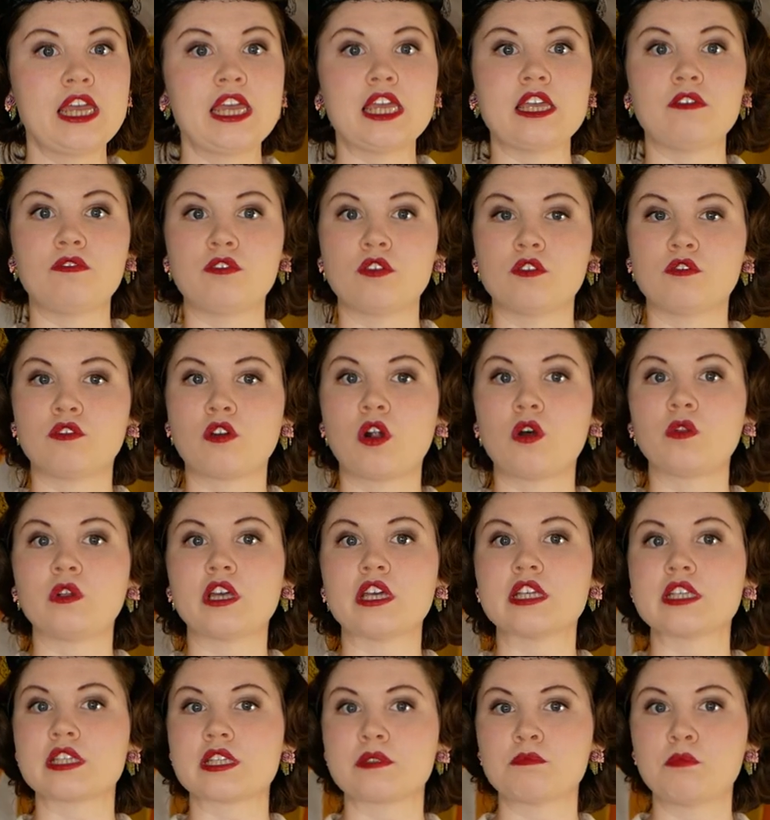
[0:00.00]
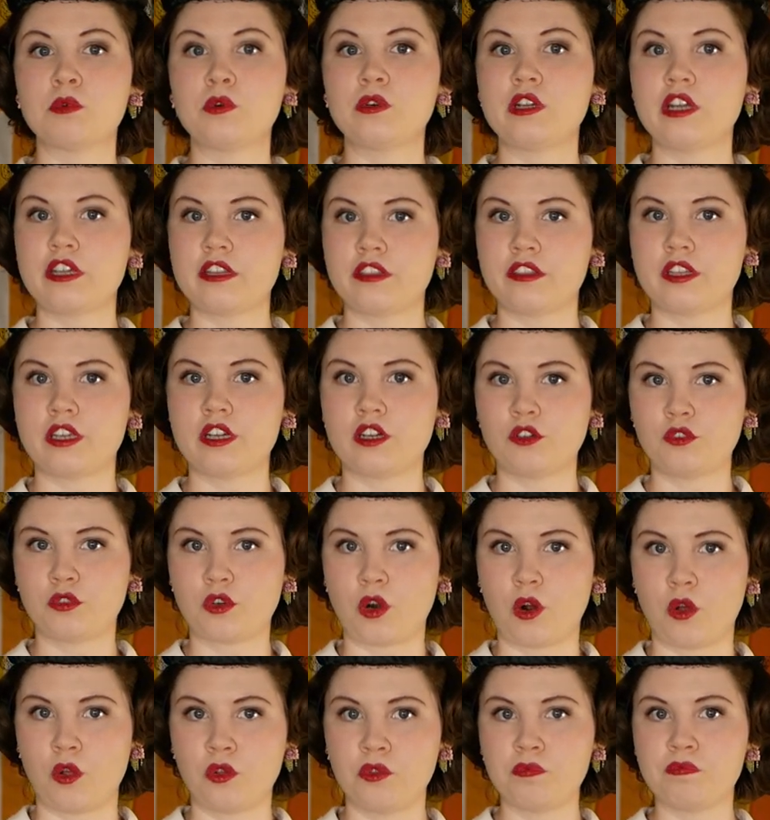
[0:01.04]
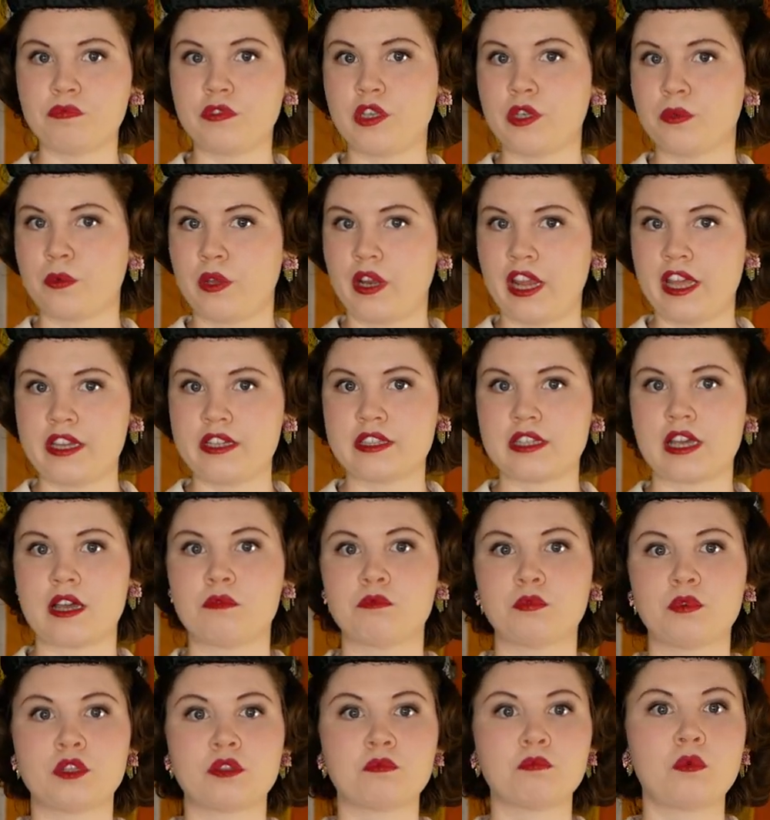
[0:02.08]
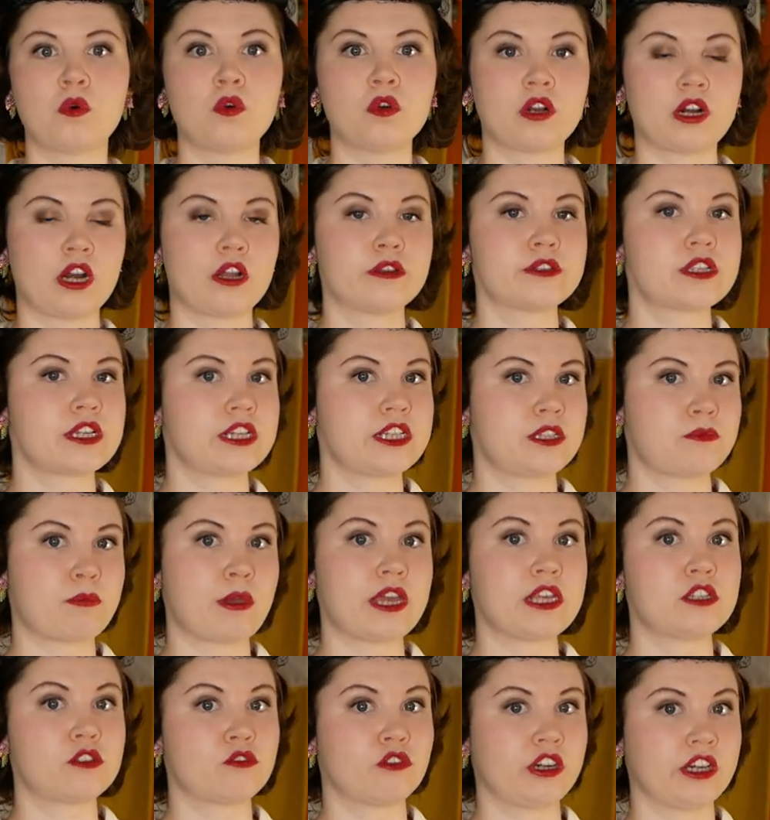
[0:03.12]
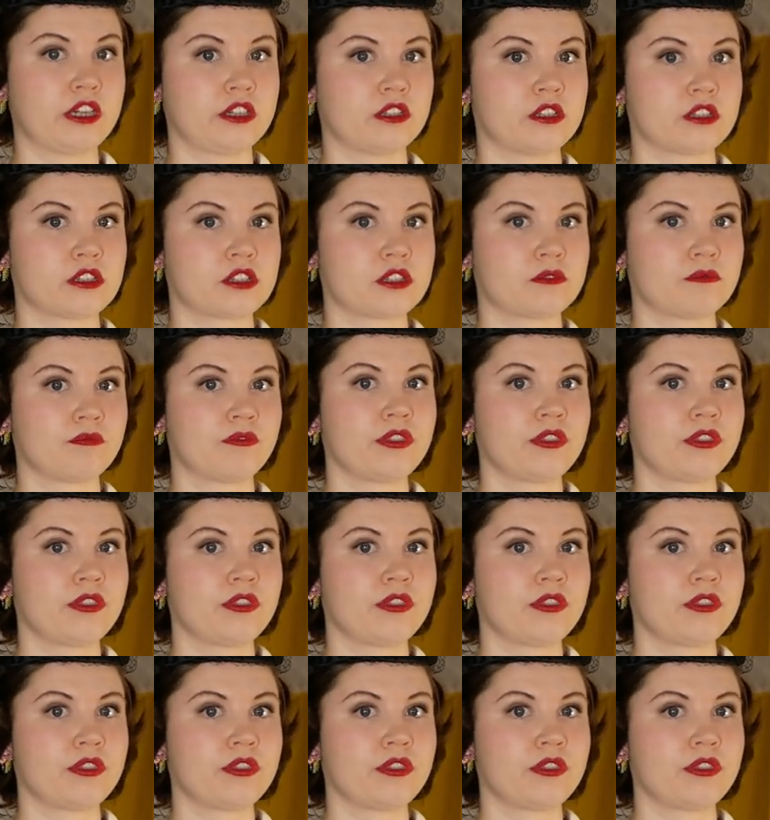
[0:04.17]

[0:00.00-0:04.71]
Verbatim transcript: If you roll a smaller, thinner roll, you will end up with more closely spaced wrinkles.